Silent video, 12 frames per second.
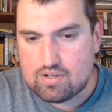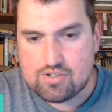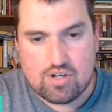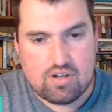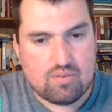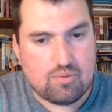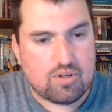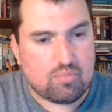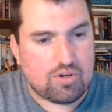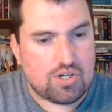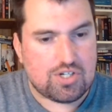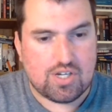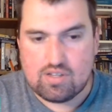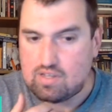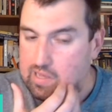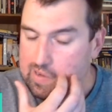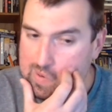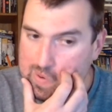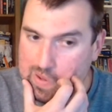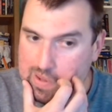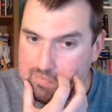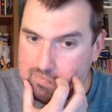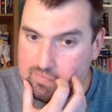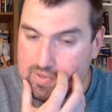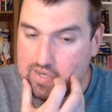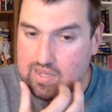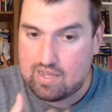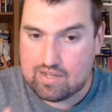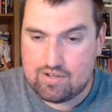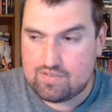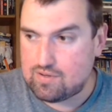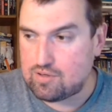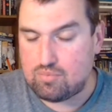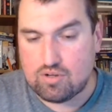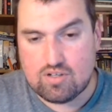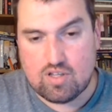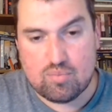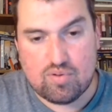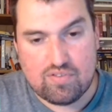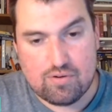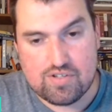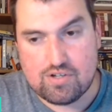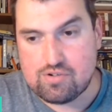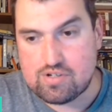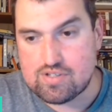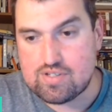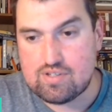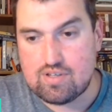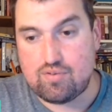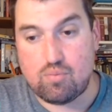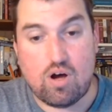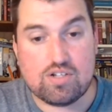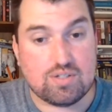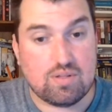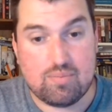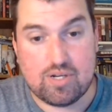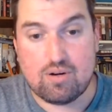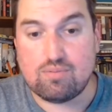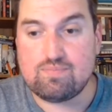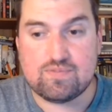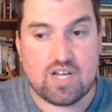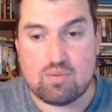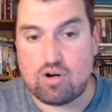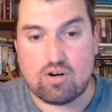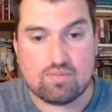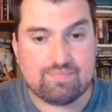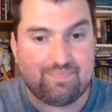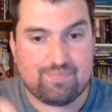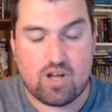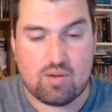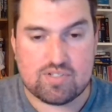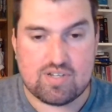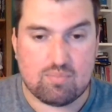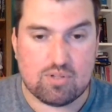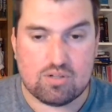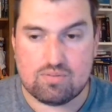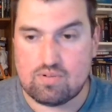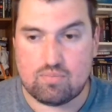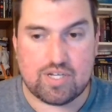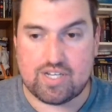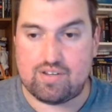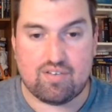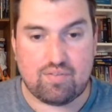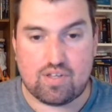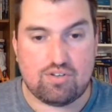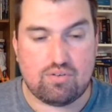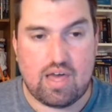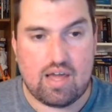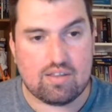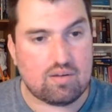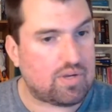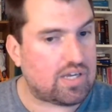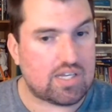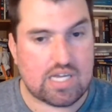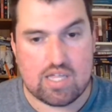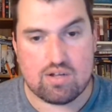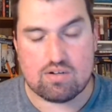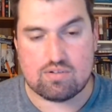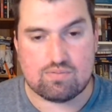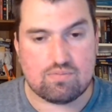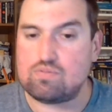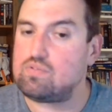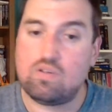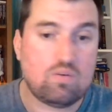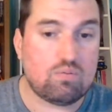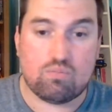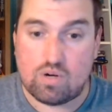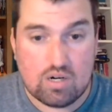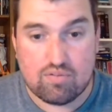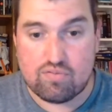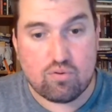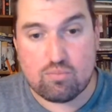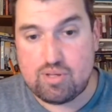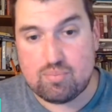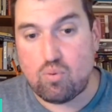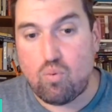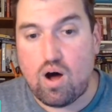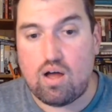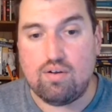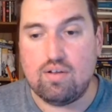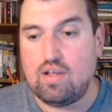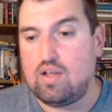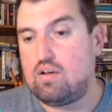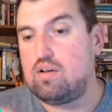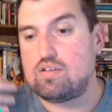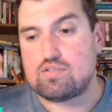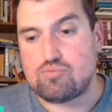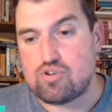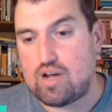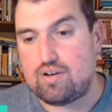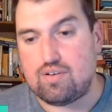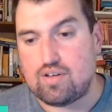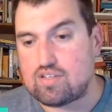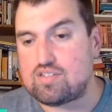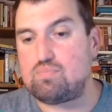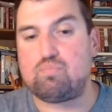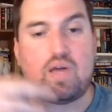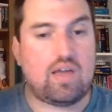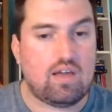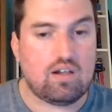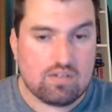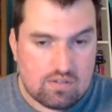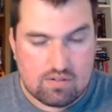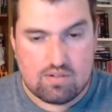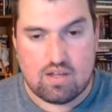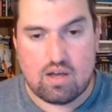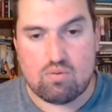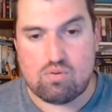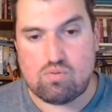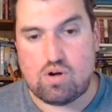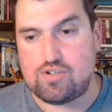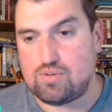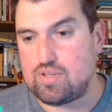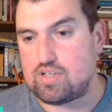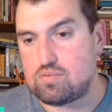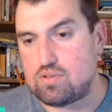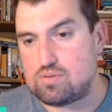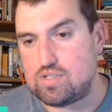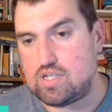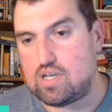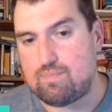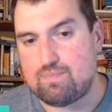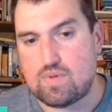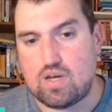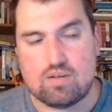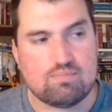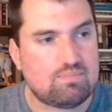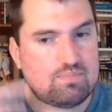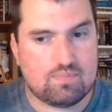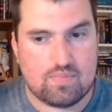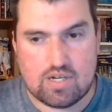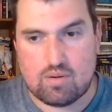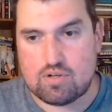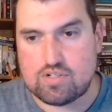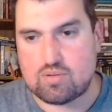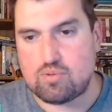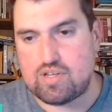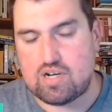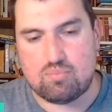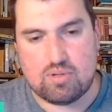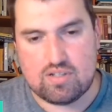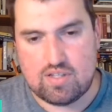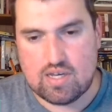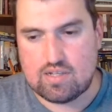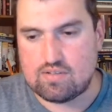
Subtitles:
Sean. I really appreciate that. And I could start a book club if there's interest. If you want to, let me know. Sidebar, comments down below. We can definitely do that, and then we can get together in whatever form people want. So I'm trying to expand how I do things with OTD. And I want to talk about that a bit at the end.